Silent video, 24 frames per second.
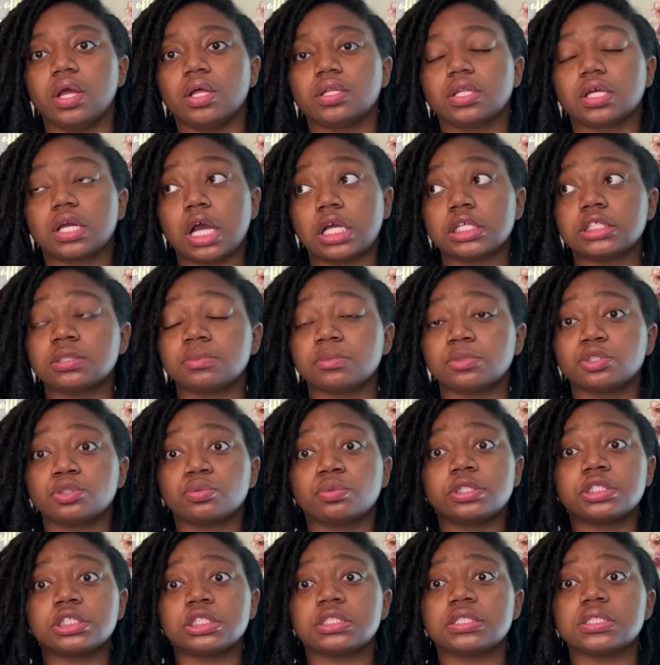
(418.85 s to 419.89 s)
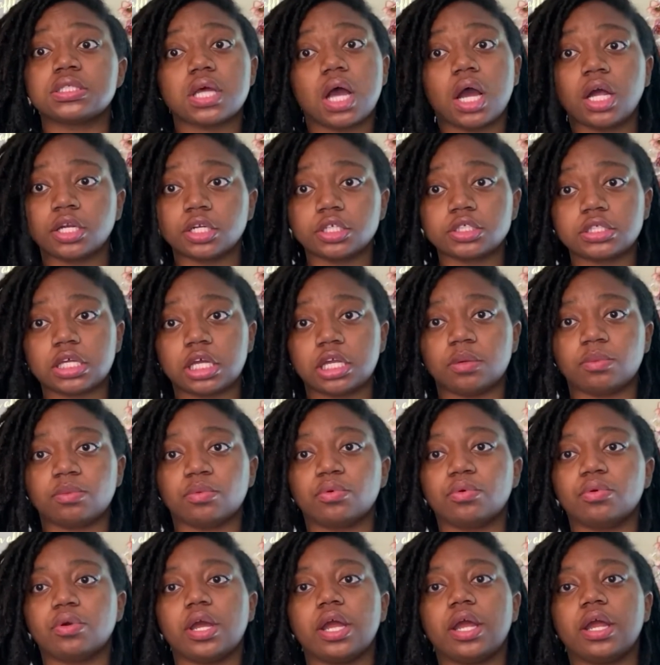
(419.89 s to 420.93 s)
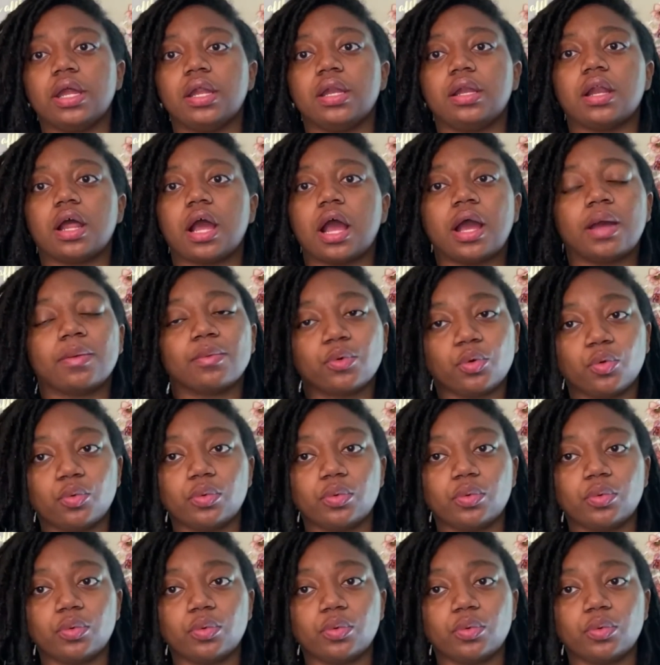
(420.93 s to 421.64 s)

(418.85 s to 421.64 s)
the customers, which is understandable. And I'm cool